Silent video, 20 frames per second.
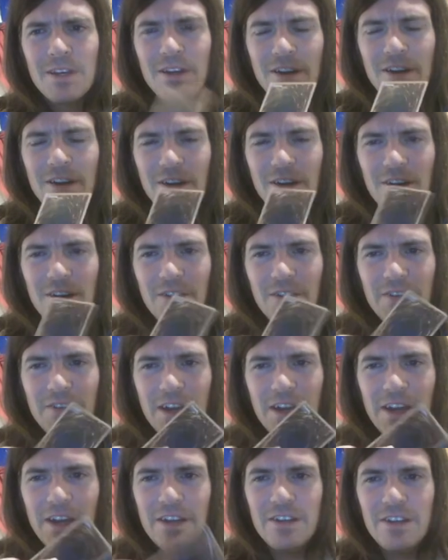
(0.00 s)
either
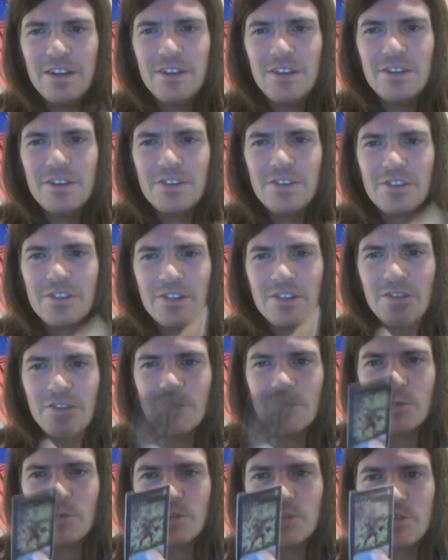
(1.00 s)
A, there's another
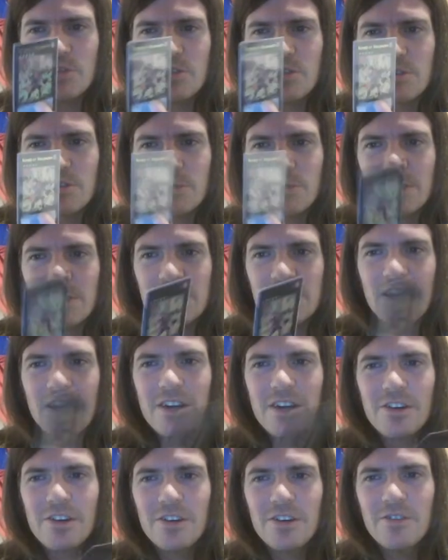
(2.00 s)
monster to attack
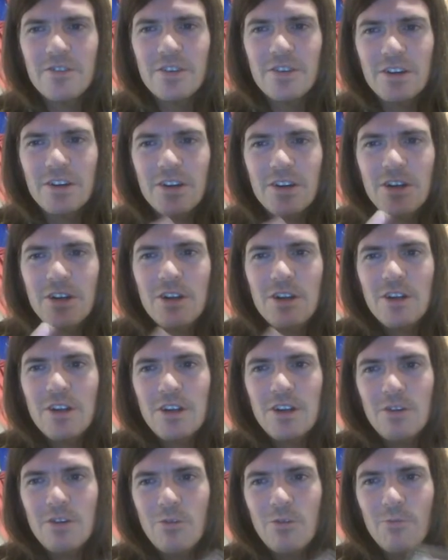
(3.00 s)
over, or
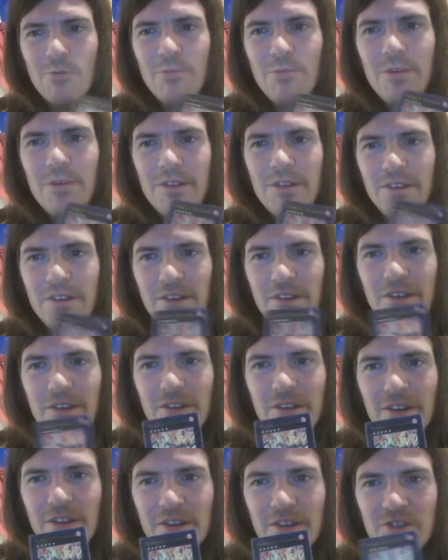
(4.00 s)
B, I
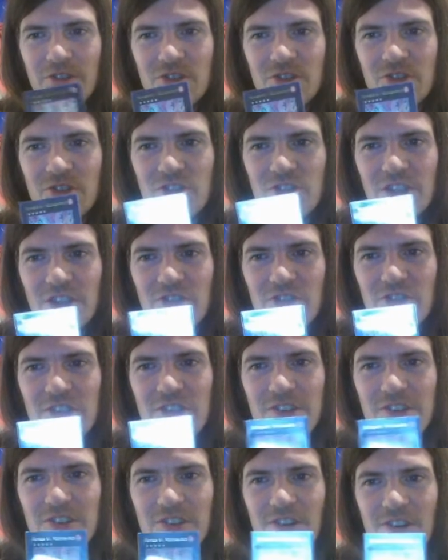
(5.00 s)
can just change this
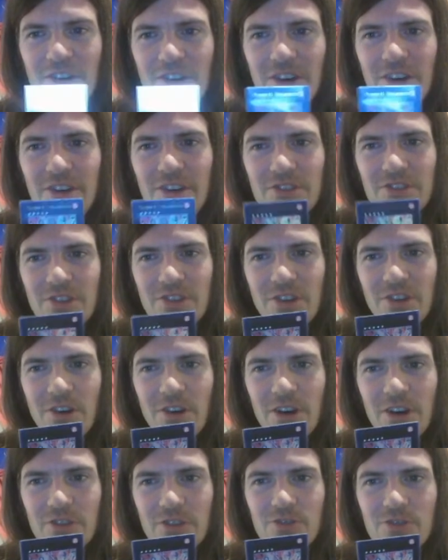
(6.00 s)
guy into Guy
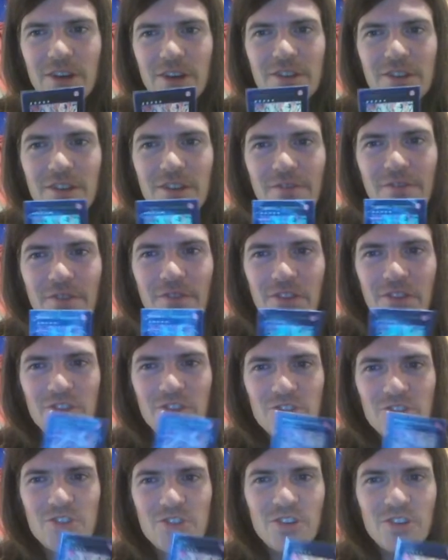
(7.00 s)
Dragon the Thunder
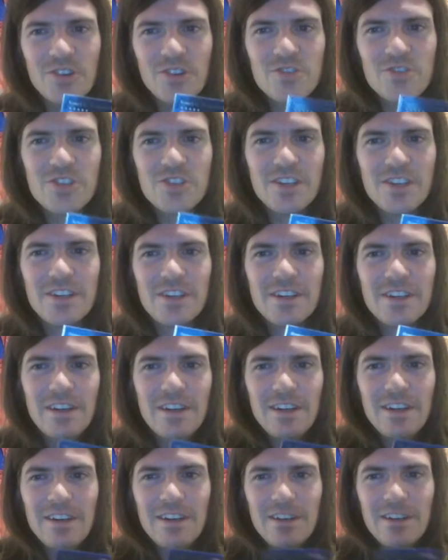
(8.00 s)
Charger.
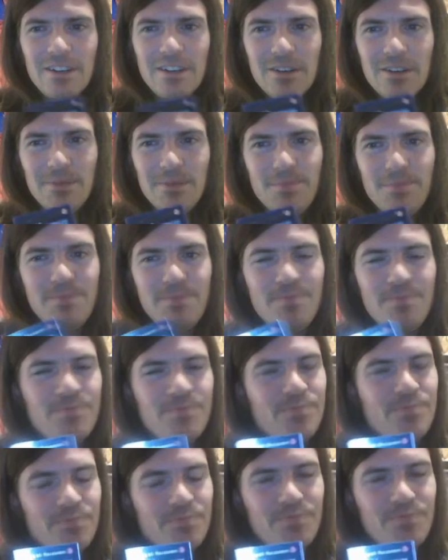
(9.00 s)
Um,
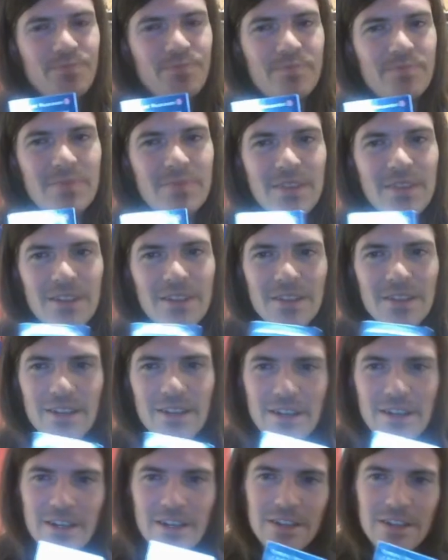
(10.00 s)
yeah,
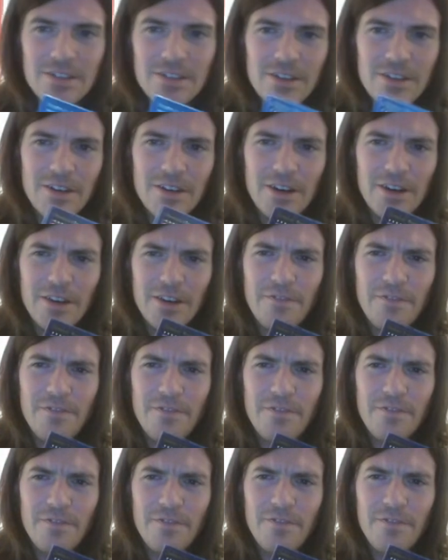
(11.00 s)
and I
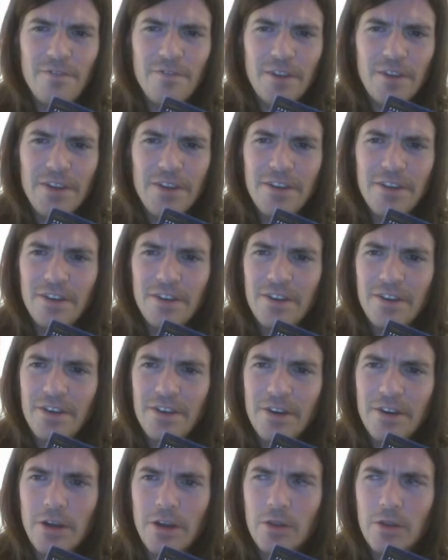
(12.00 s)
think
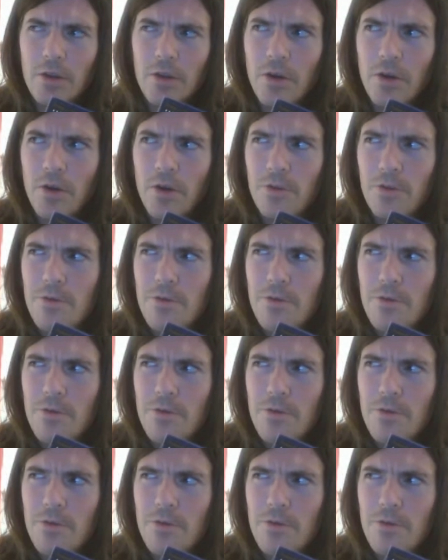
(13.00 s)
and hope